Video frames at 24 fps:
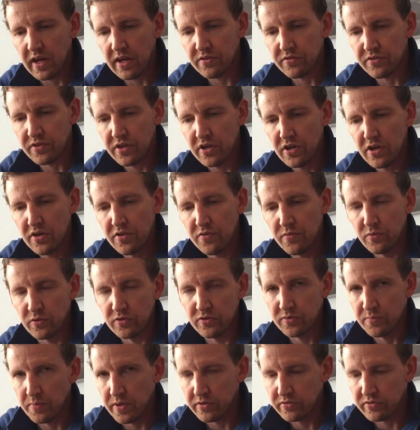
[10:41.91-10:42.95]
as the earth
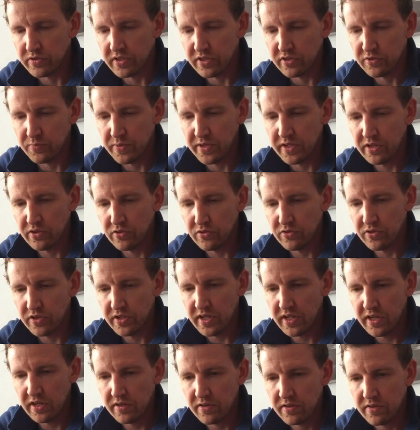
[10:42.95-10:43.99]
was supposedly spinning
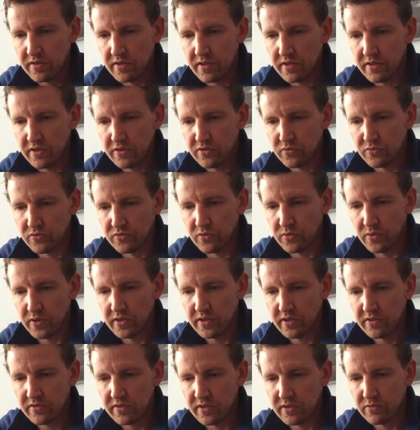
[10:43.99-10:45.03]
underneath and this was doing
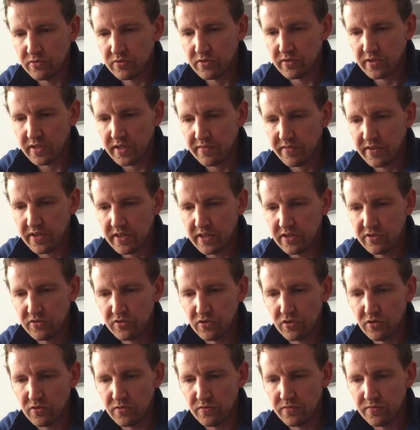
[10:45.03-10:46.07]
this it was giving it this
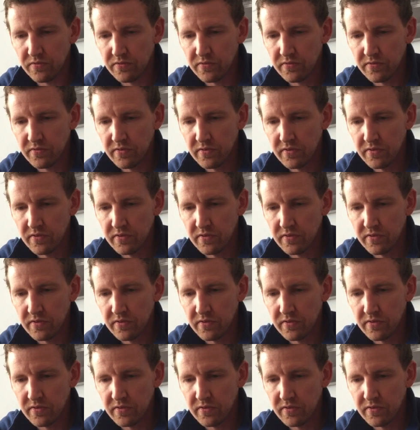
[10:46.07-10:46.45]
sort of